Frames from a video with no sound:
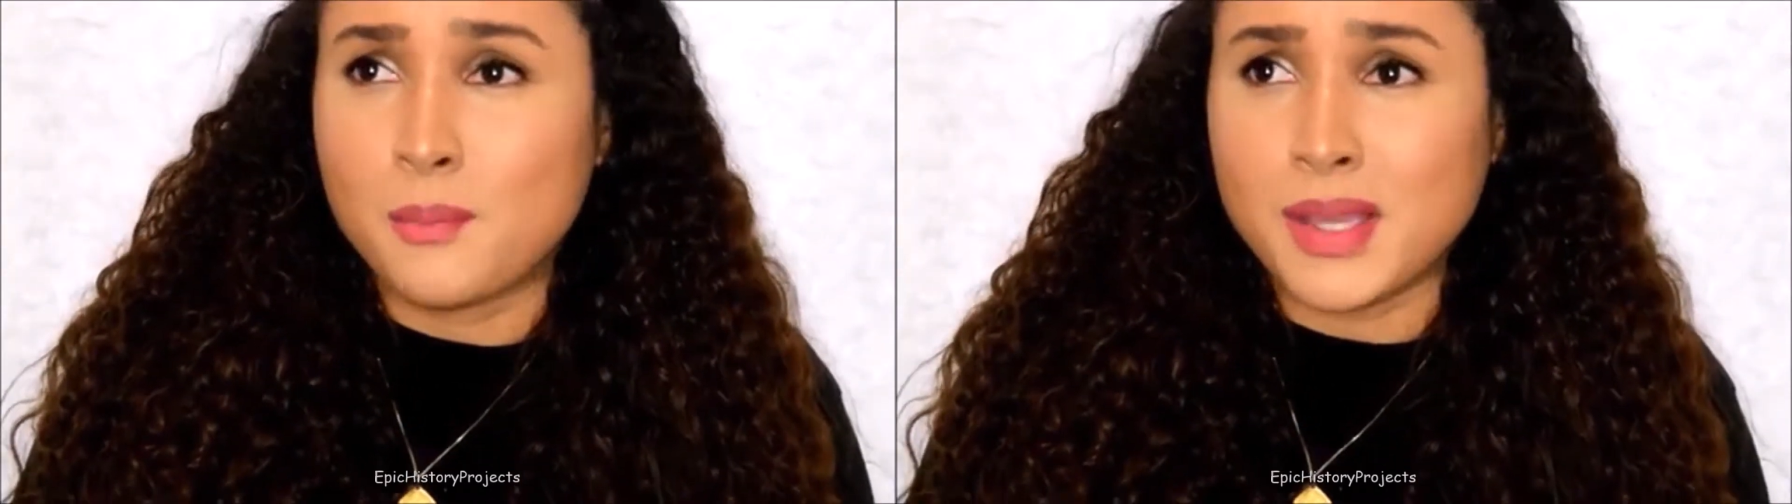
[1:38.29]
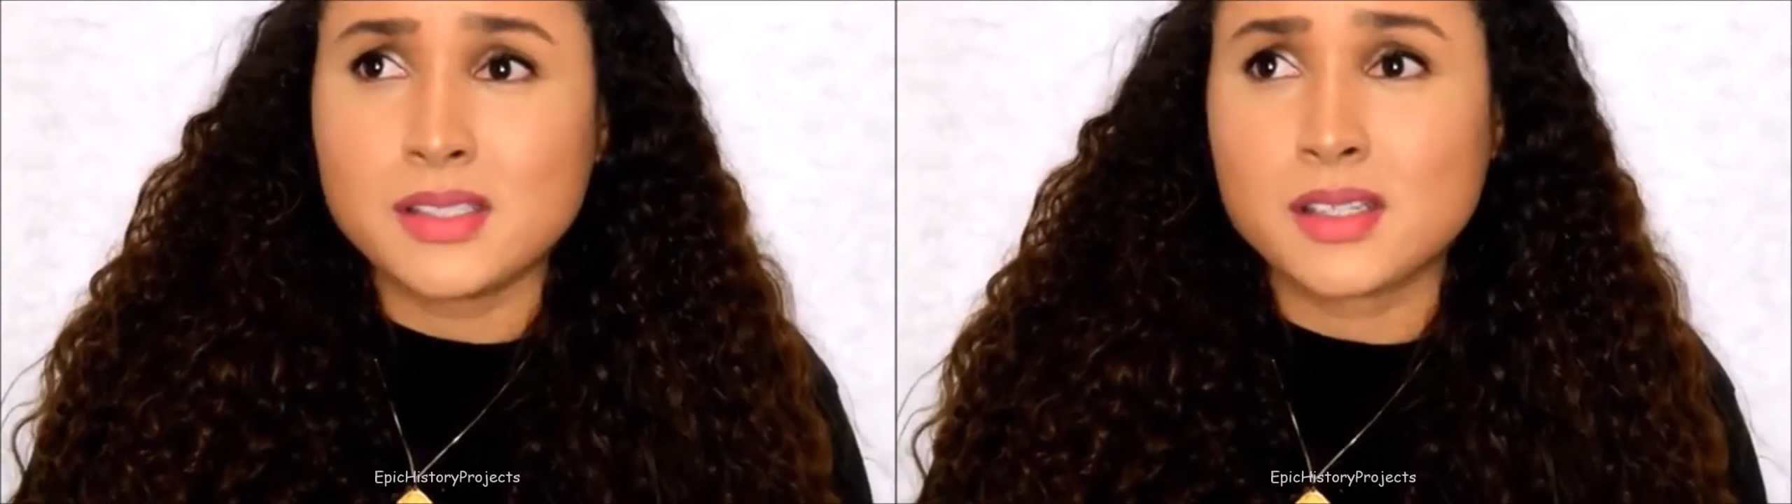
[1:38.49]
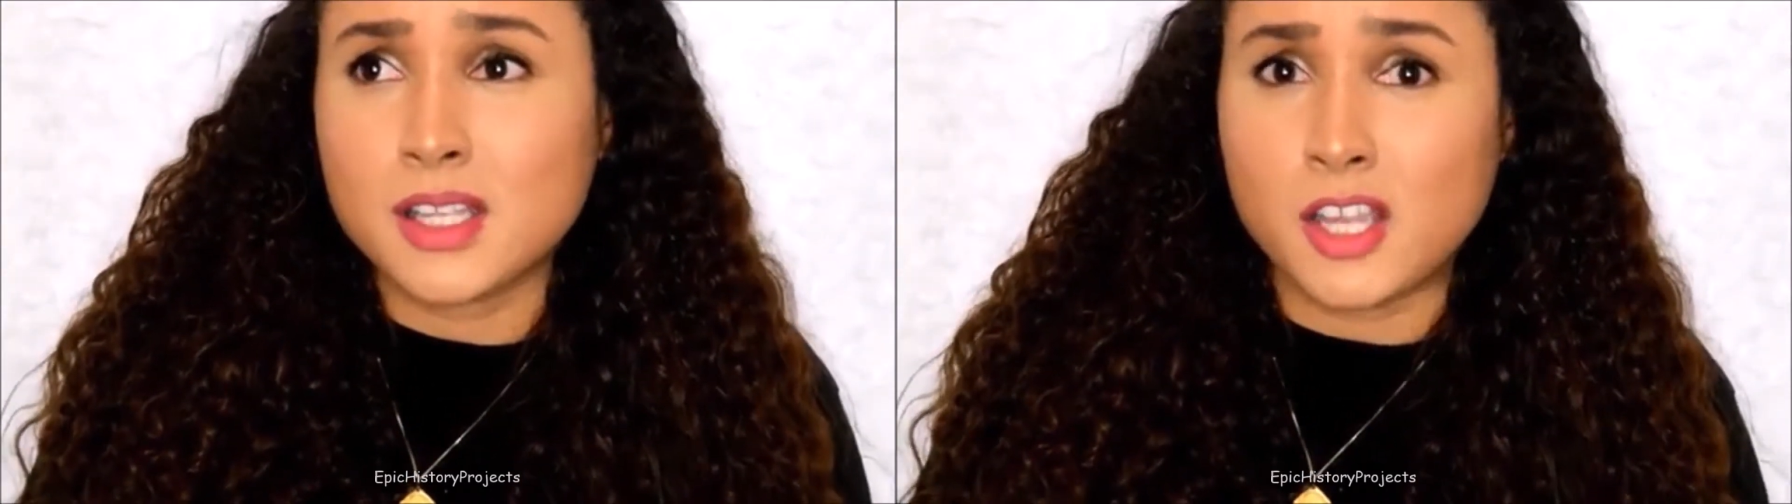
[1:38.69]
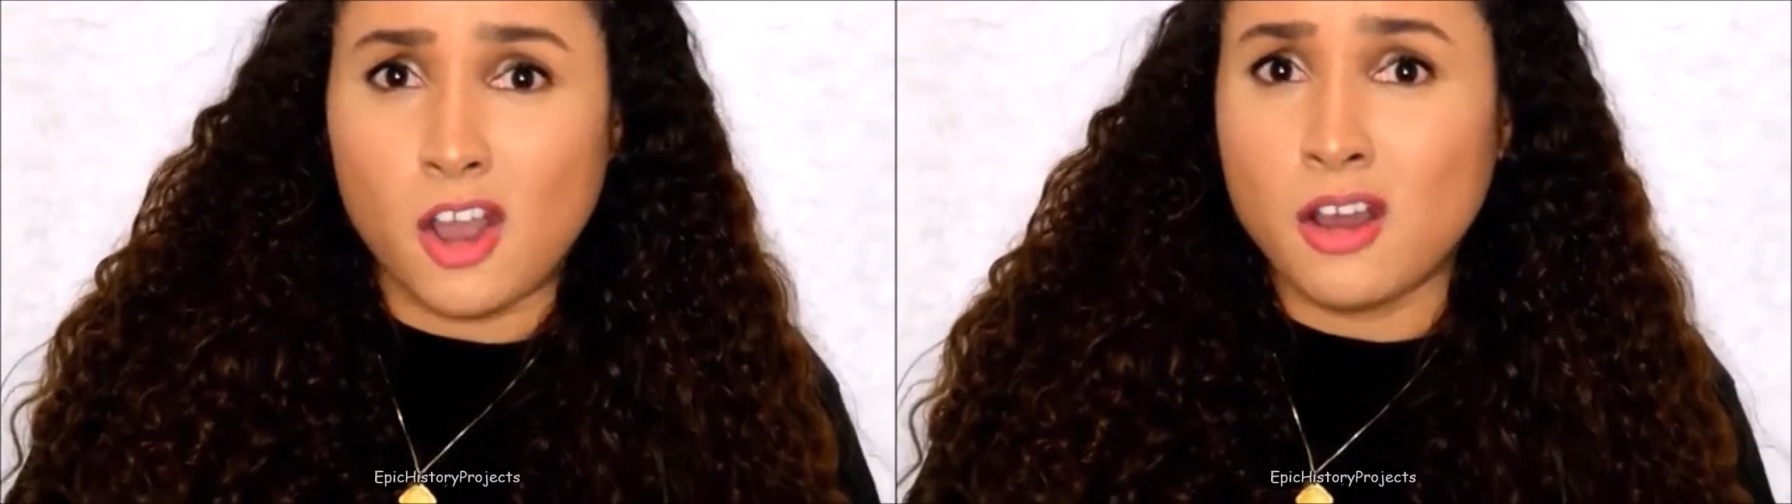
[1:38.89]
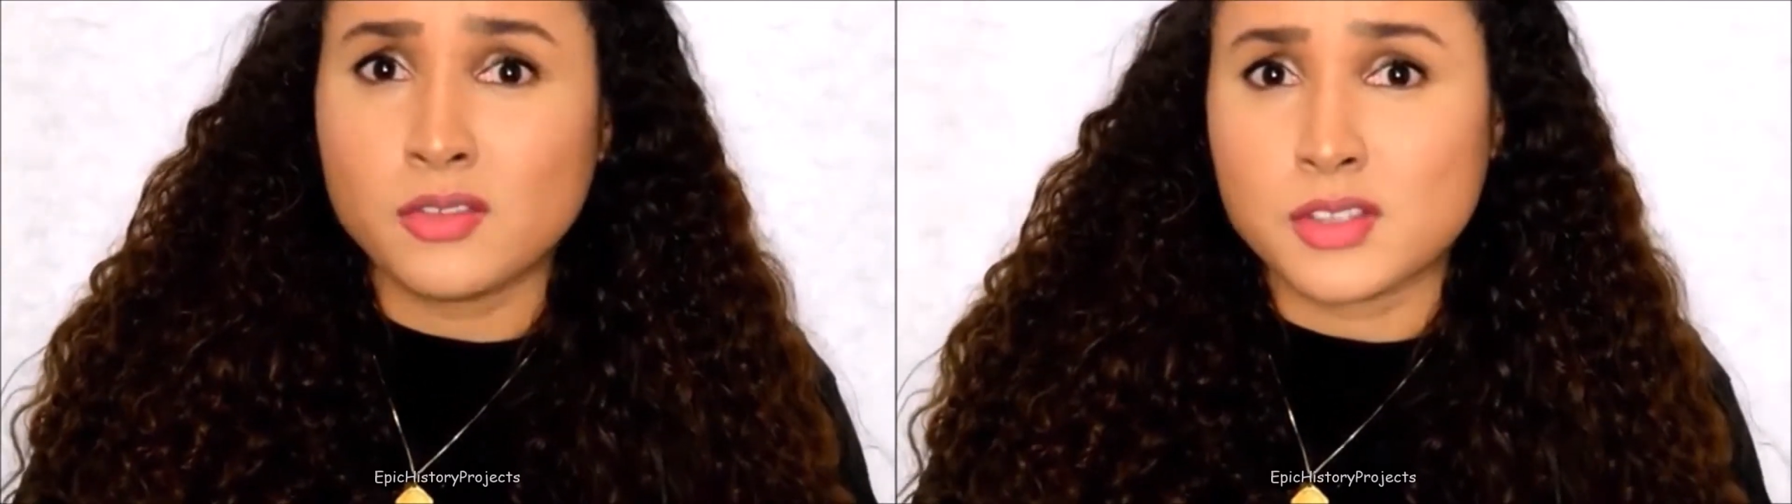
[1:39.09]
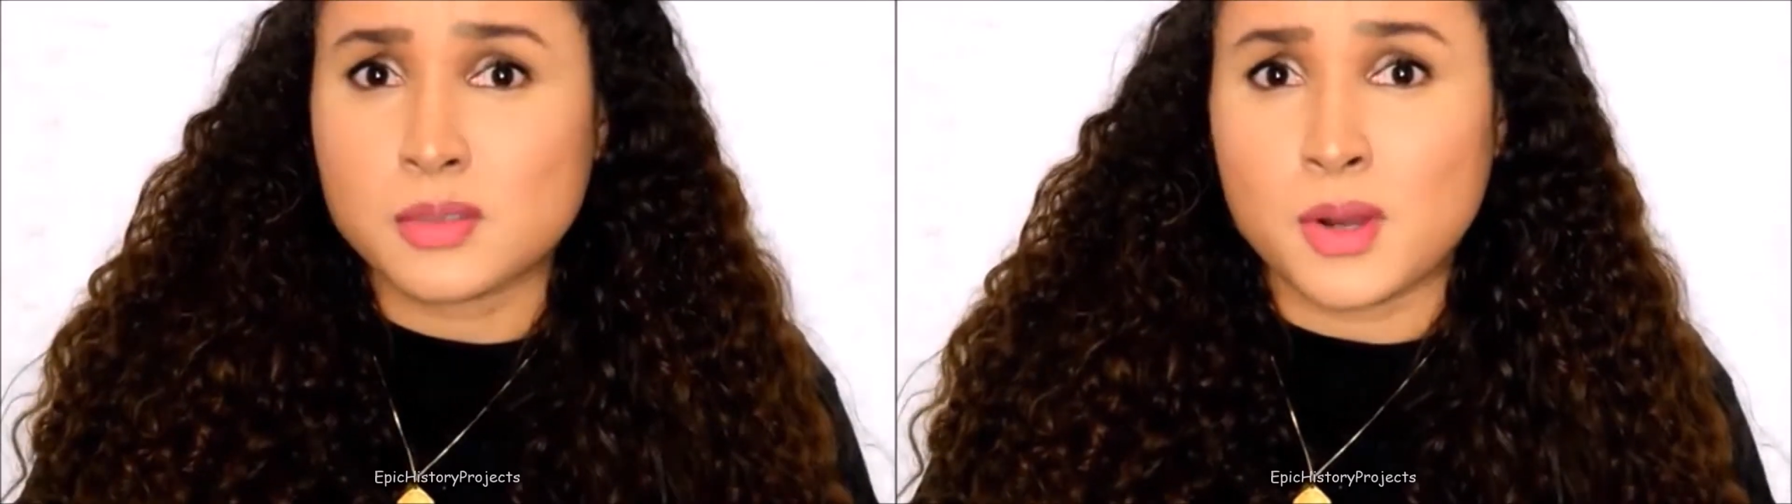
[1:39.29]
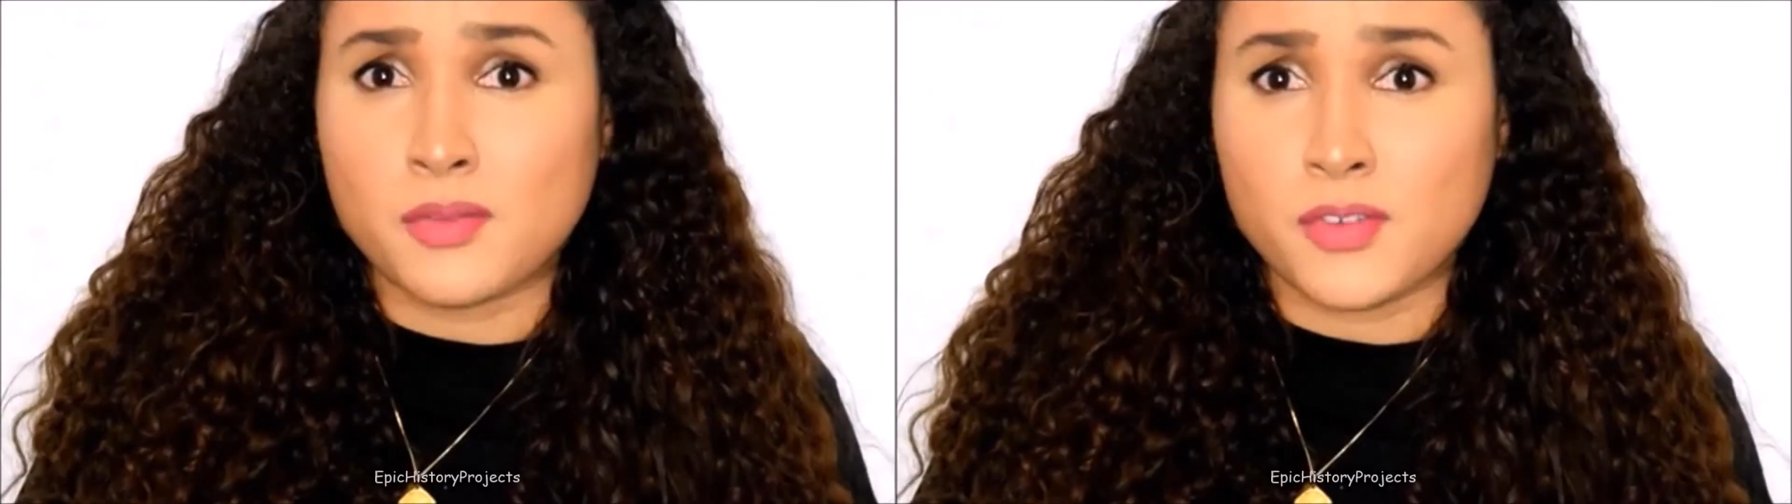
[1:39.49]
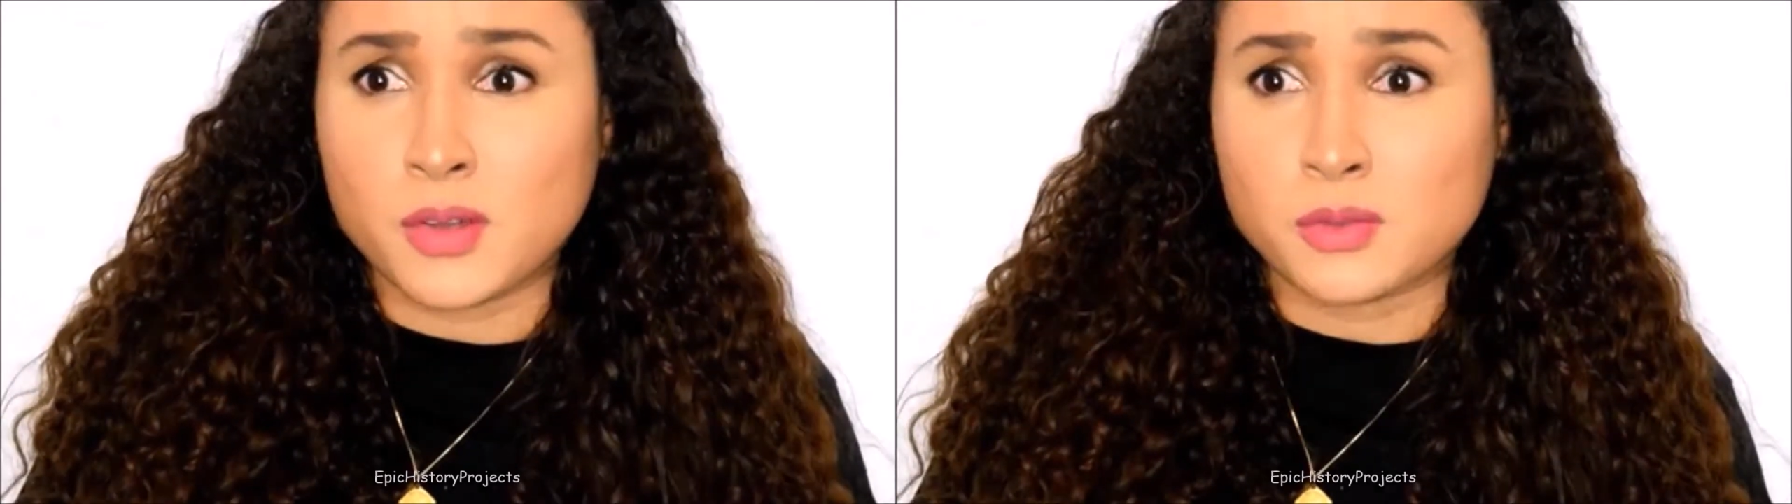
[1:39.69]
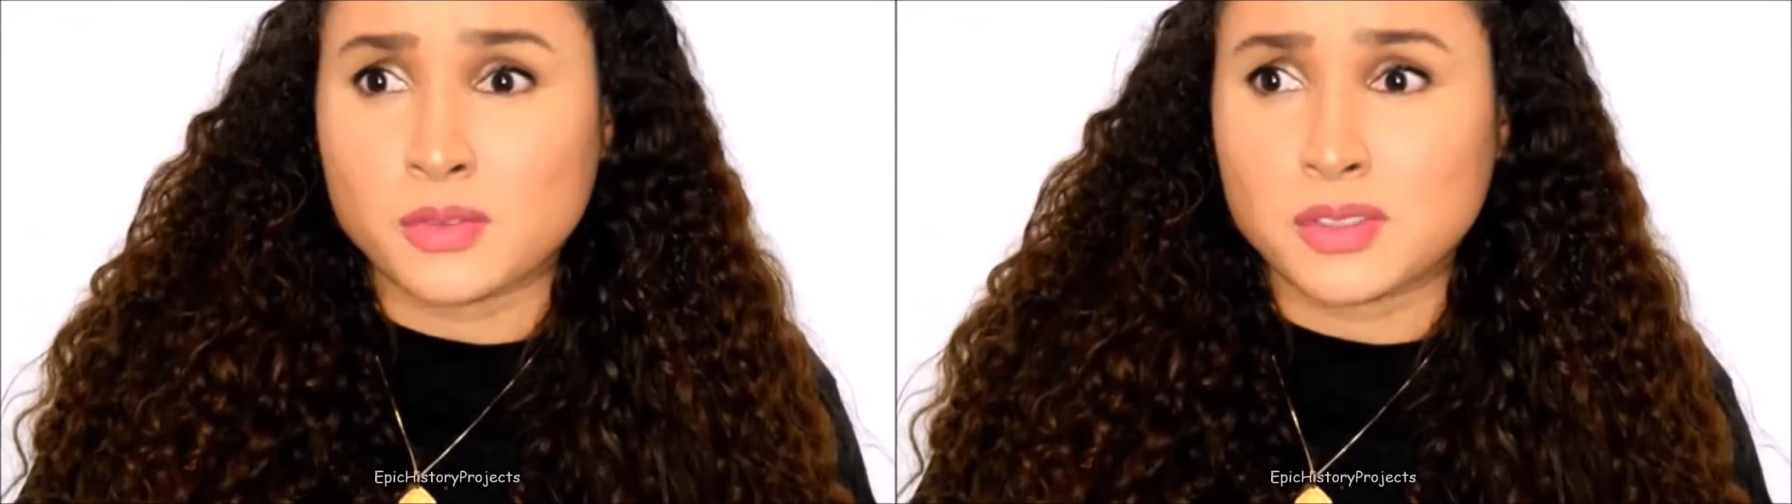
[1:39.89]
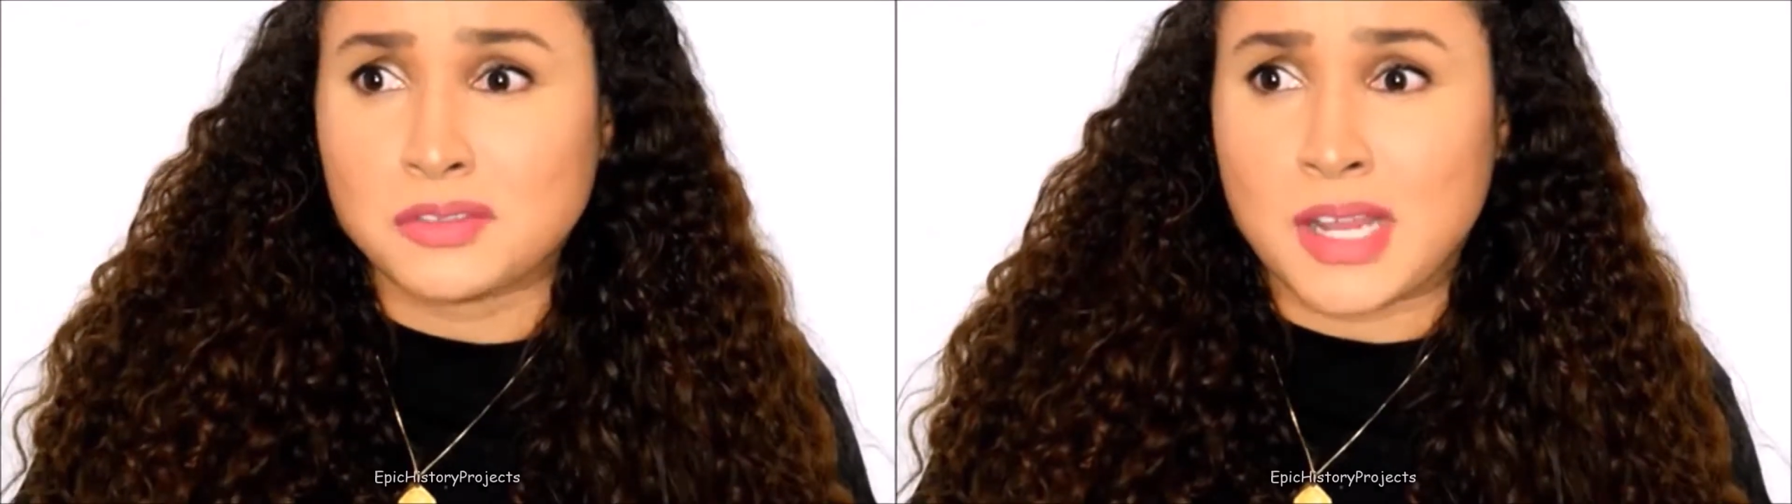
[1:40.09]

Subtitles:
basically all the smartphones